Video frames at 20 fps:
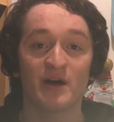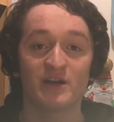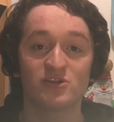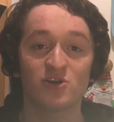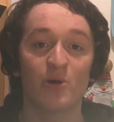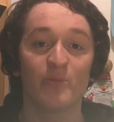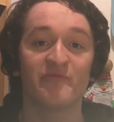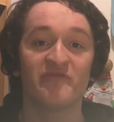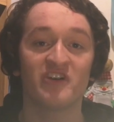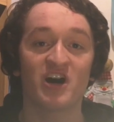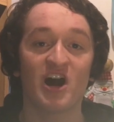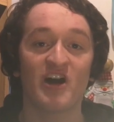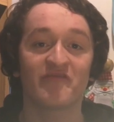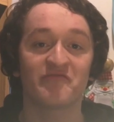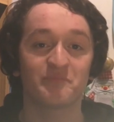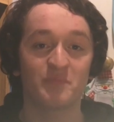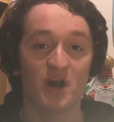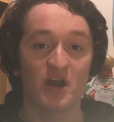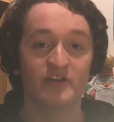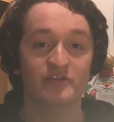my top
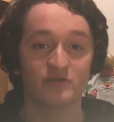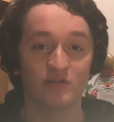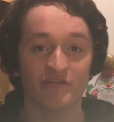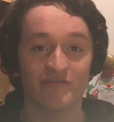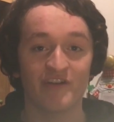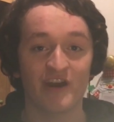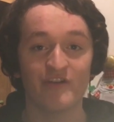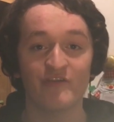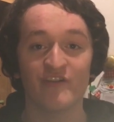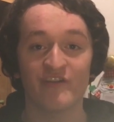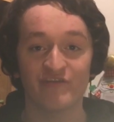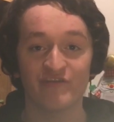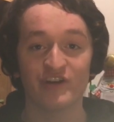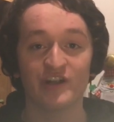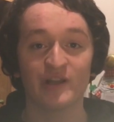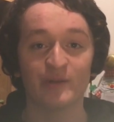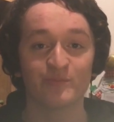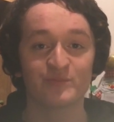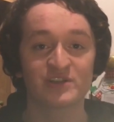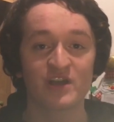5 personal favourite
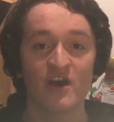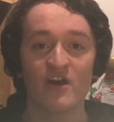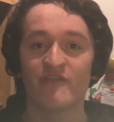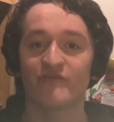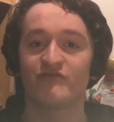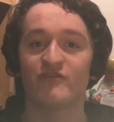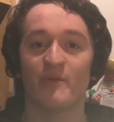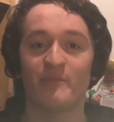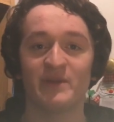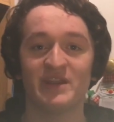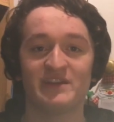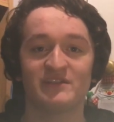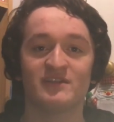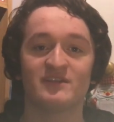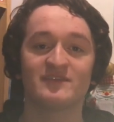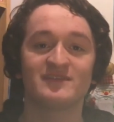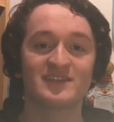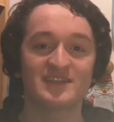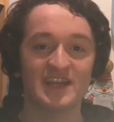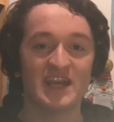films from
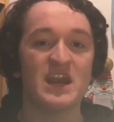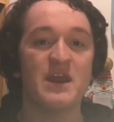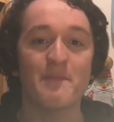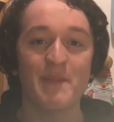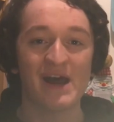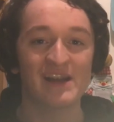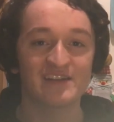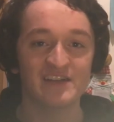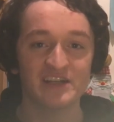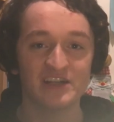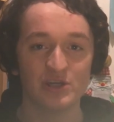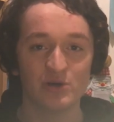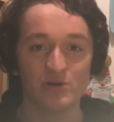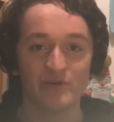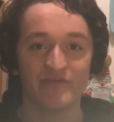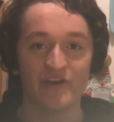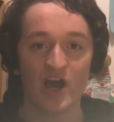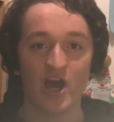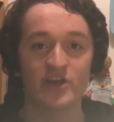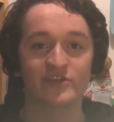this cinematic
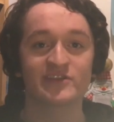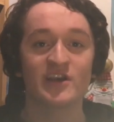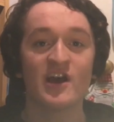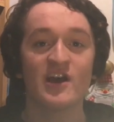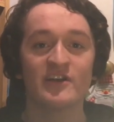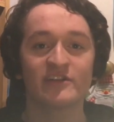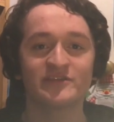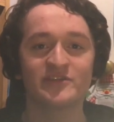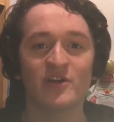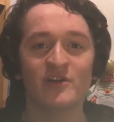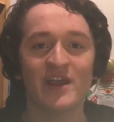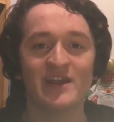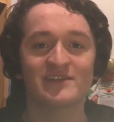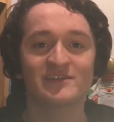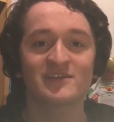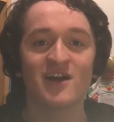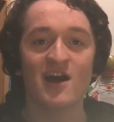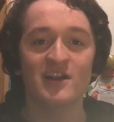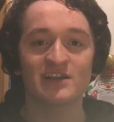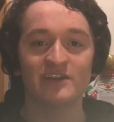universe. So
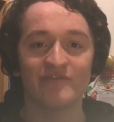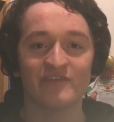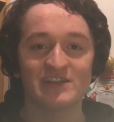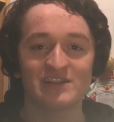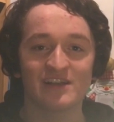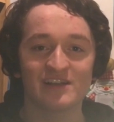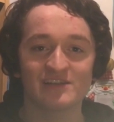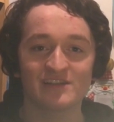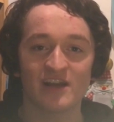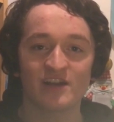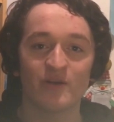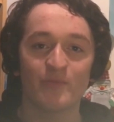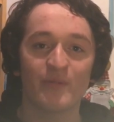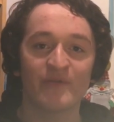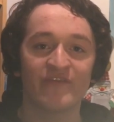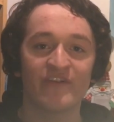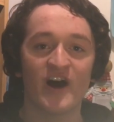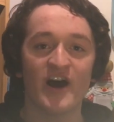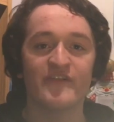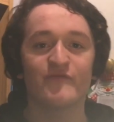yes, starting this list at
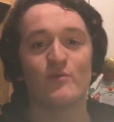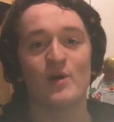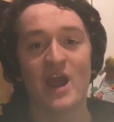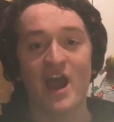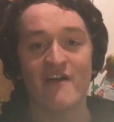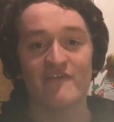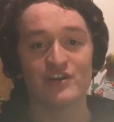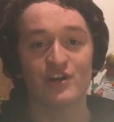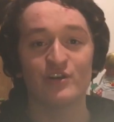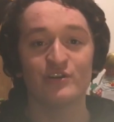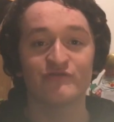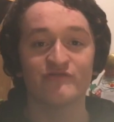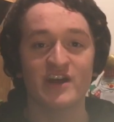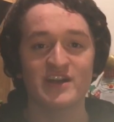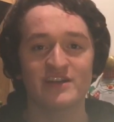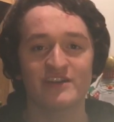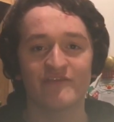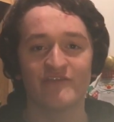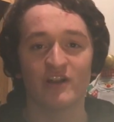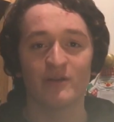number 5, we have an
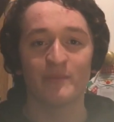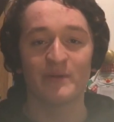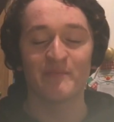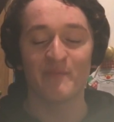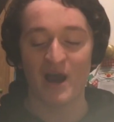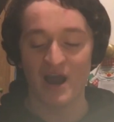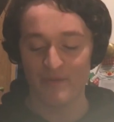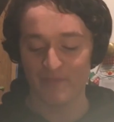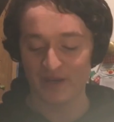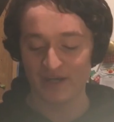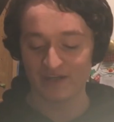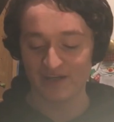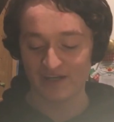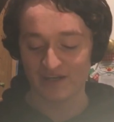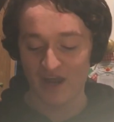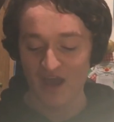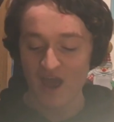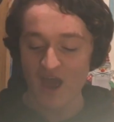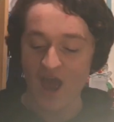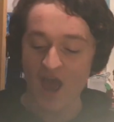underrated film in my
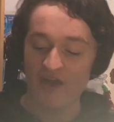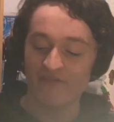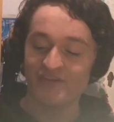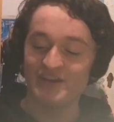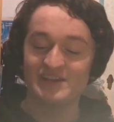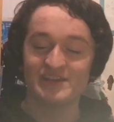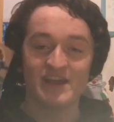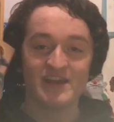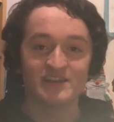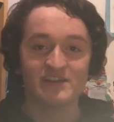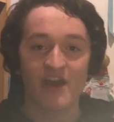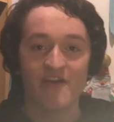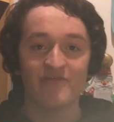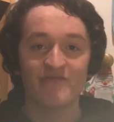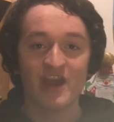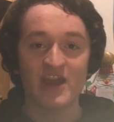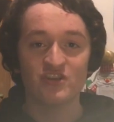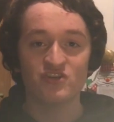opinion, and this is a